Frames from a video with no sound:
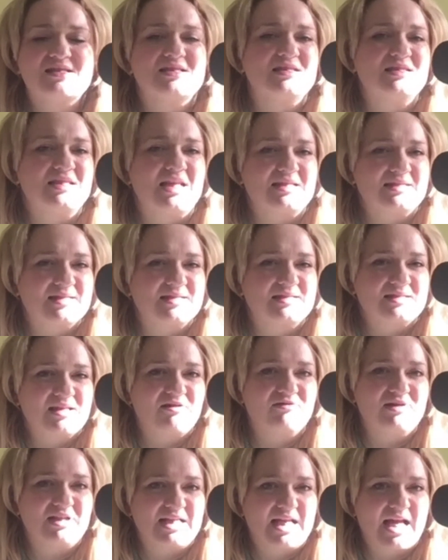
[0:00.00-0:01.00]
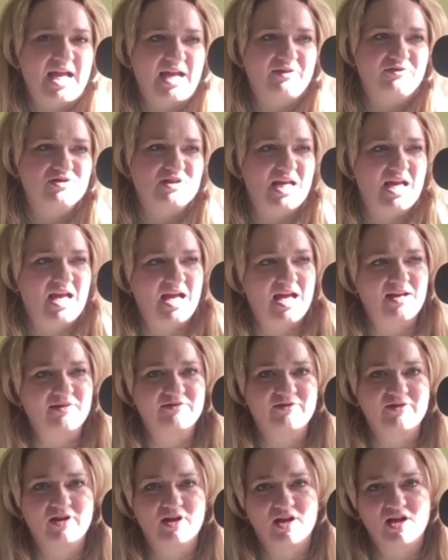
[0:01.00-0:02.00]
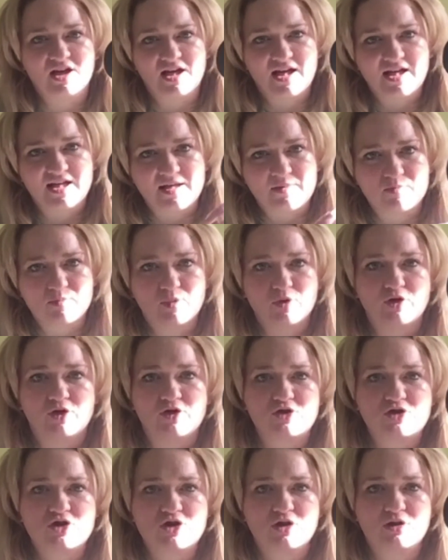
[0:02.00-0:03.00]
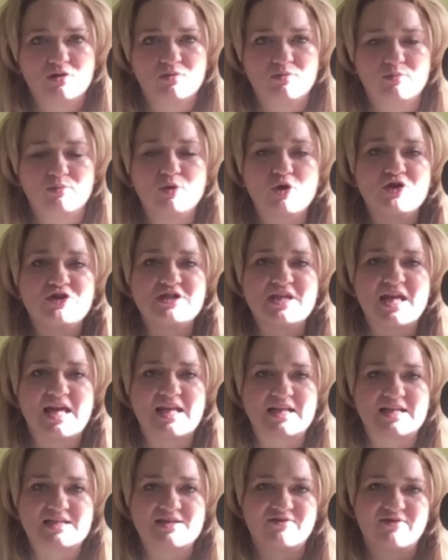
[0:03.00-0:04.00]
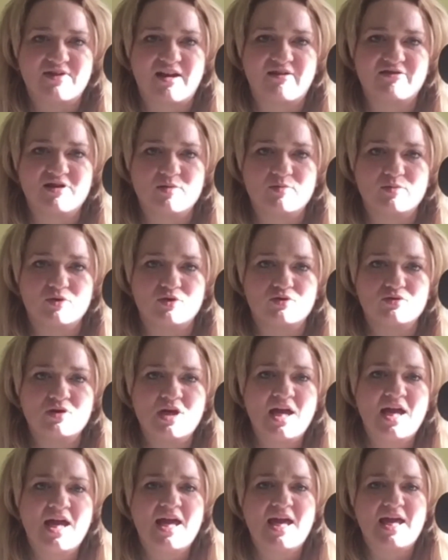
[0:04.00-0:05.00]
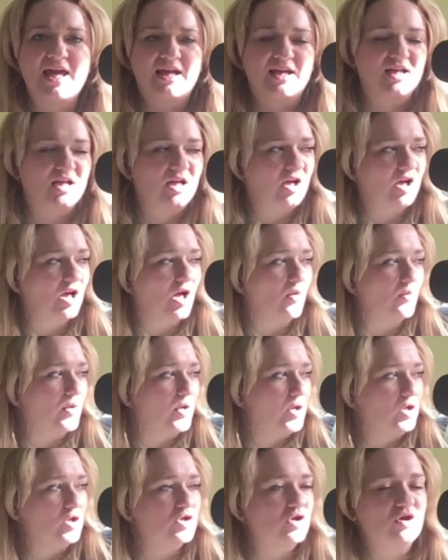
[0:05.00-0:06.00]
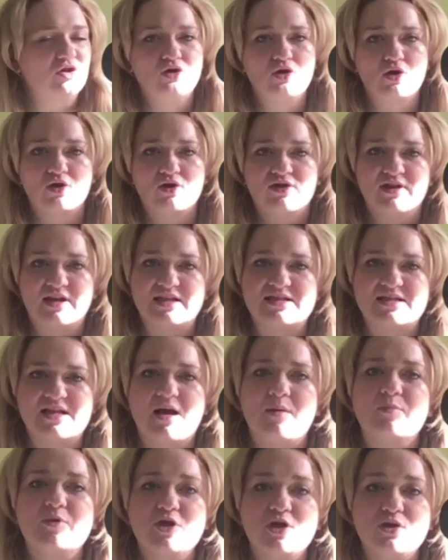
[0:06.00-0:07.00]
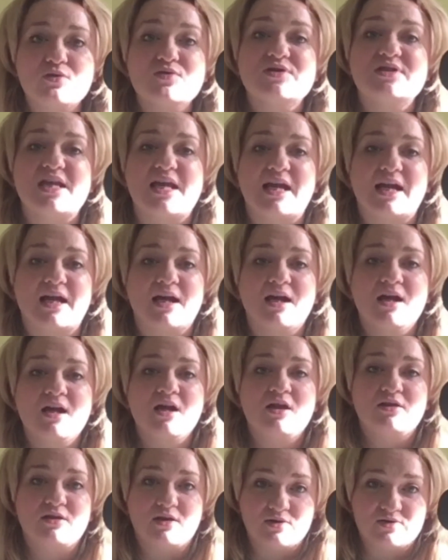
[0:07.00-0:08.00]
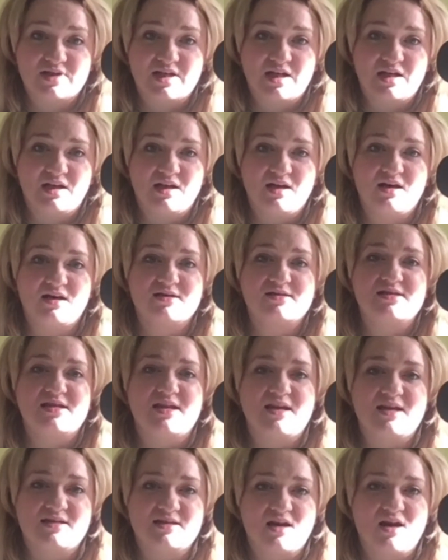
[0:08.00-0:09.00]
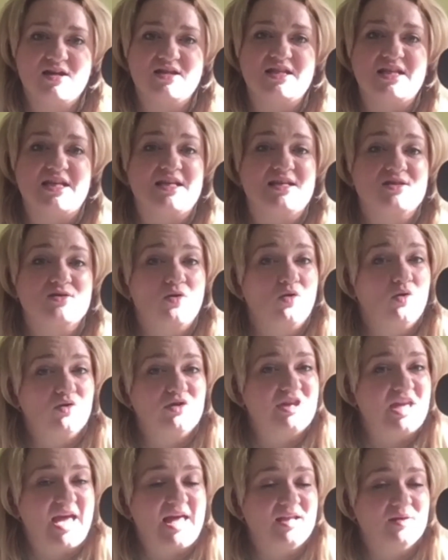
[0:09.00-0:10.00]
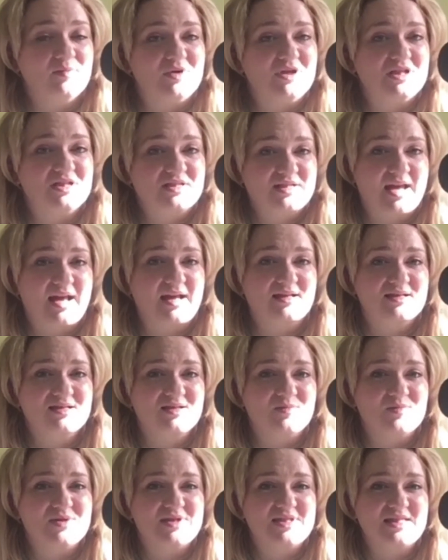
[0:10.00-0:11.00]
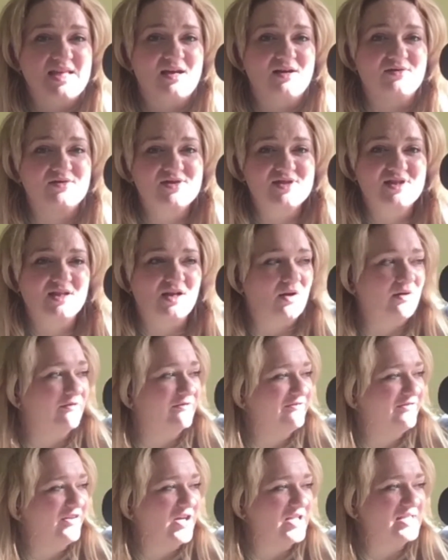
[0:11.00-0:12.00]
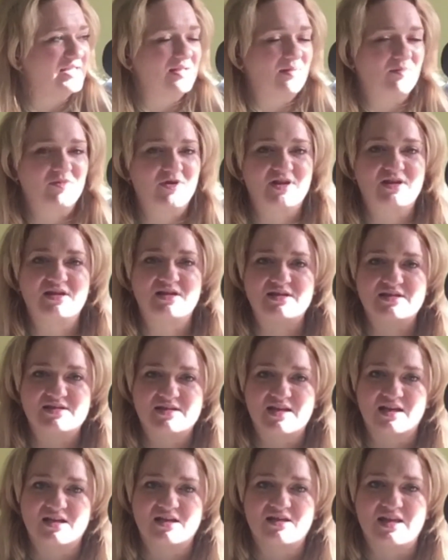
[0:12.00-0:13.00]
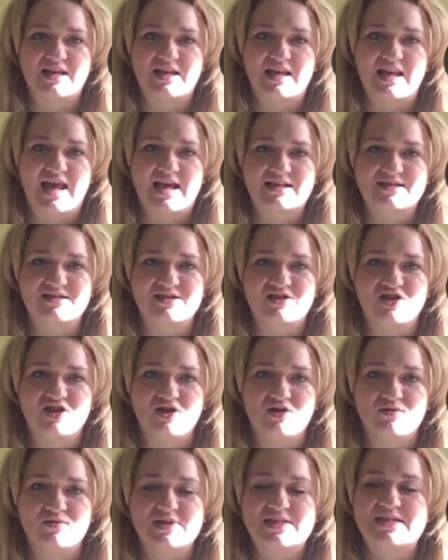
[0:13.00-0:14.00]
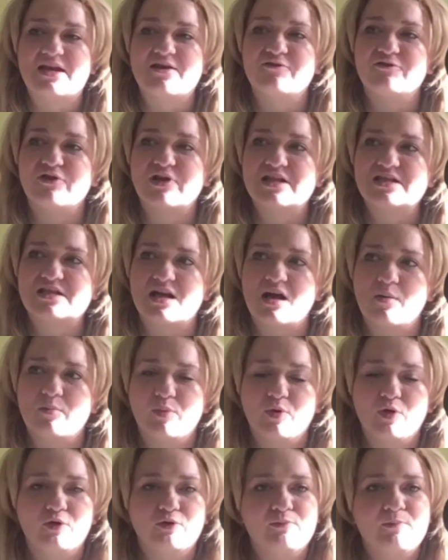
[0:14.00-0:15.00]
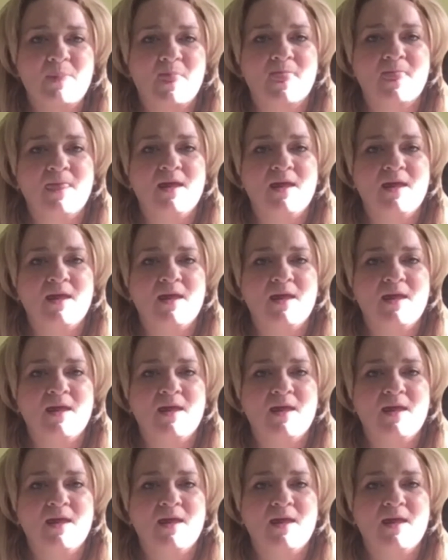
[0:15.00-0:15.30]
doesn't necessarily have to have an input put in as a variable. It can go and look things up using those classes, IDs, or the element tags themselves to go and find something that it's going to then execute. So for example,